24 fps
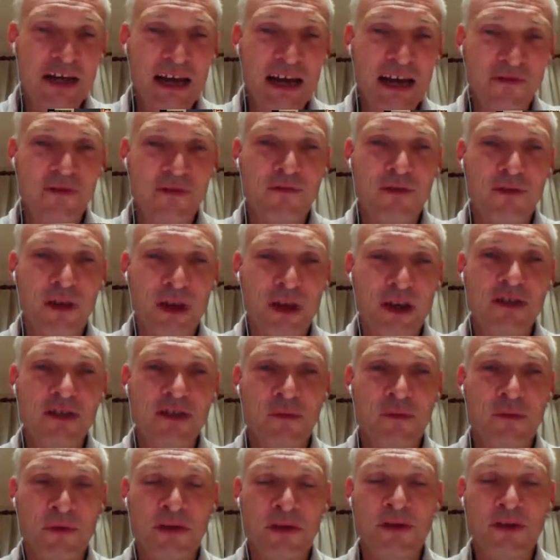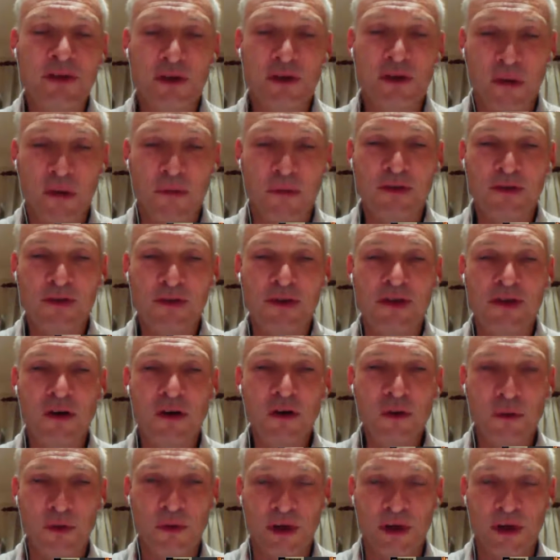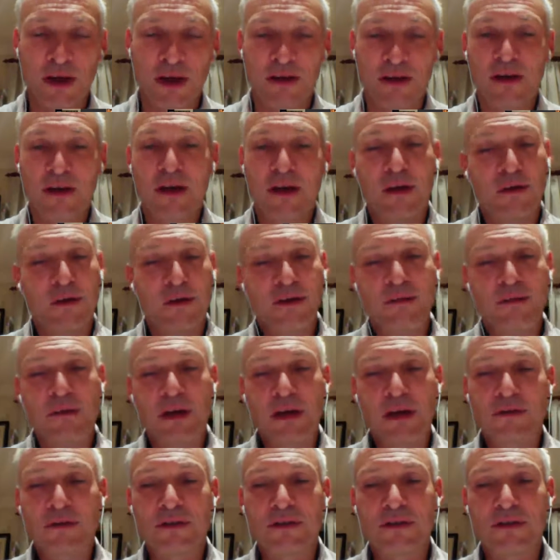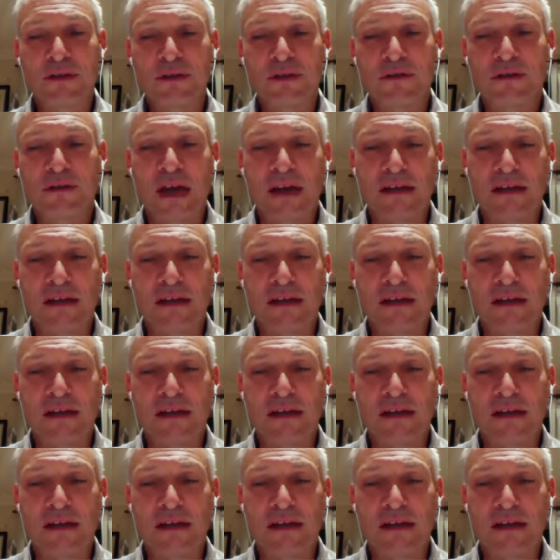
fly something to Hubble to dock with it. They have to be able to do that.